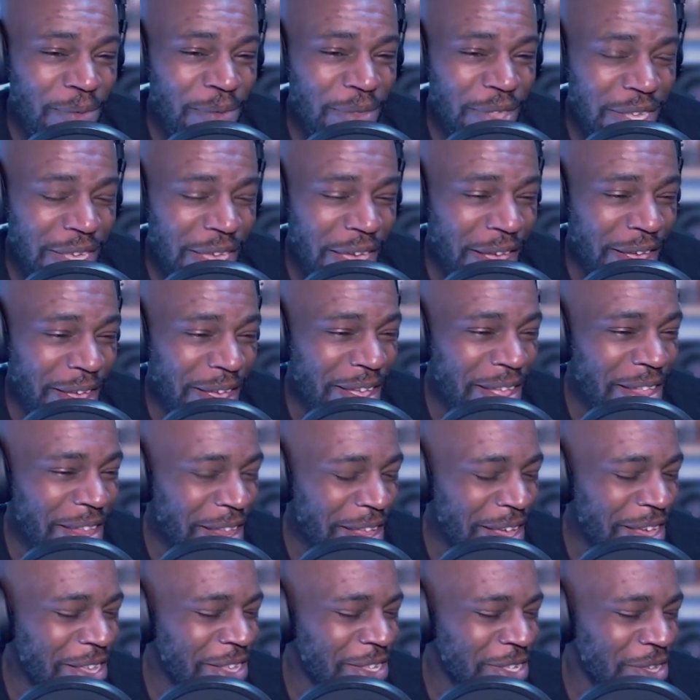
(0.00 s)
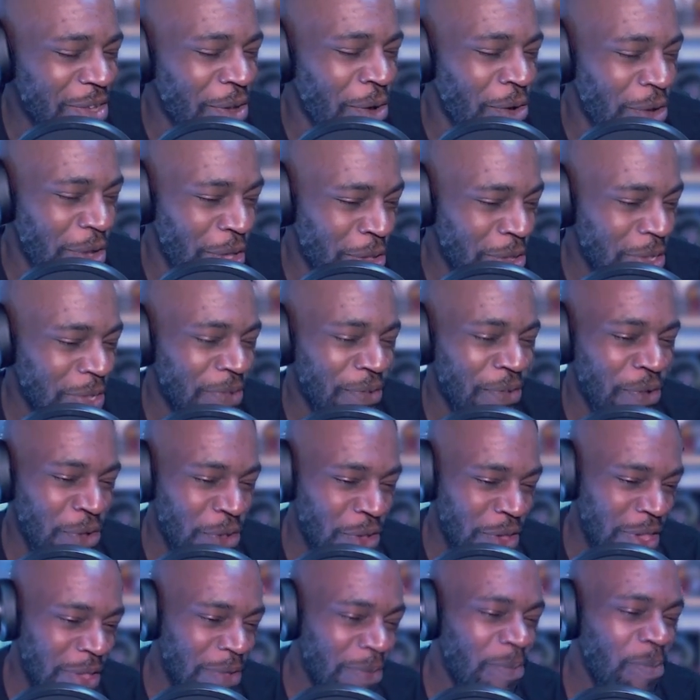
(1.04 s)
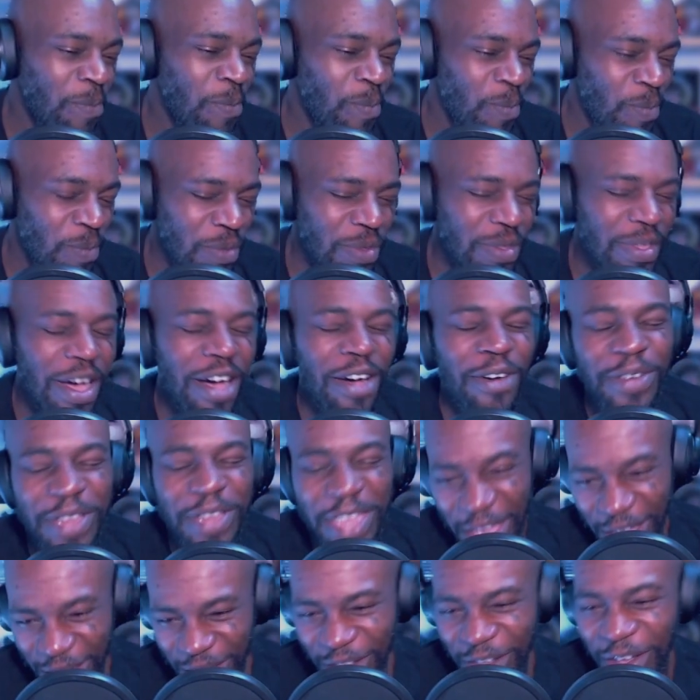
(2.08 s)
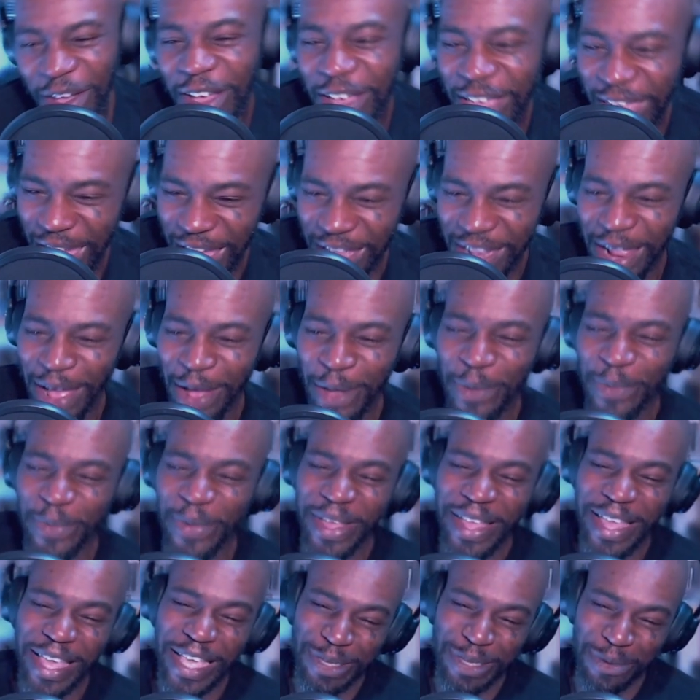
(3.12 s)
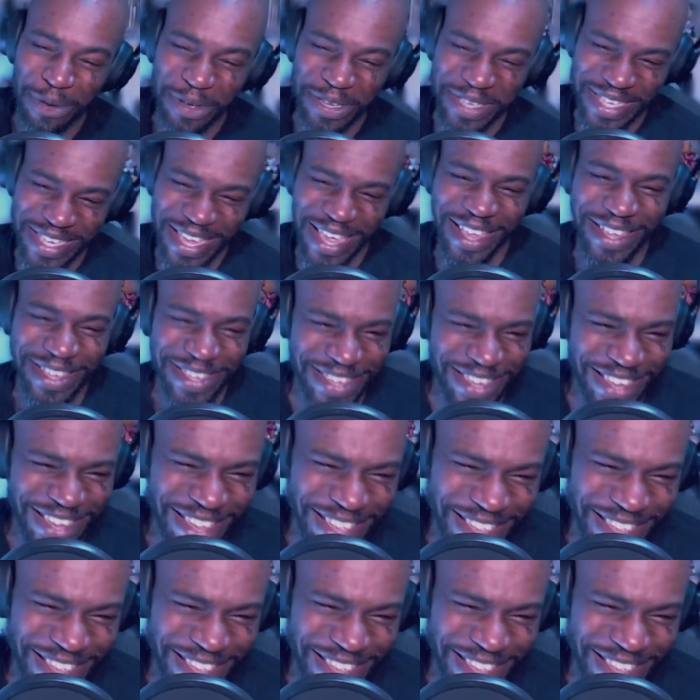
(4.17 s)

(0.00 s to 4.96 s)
yeah, like oils for. Okay, okay, that makes more sense.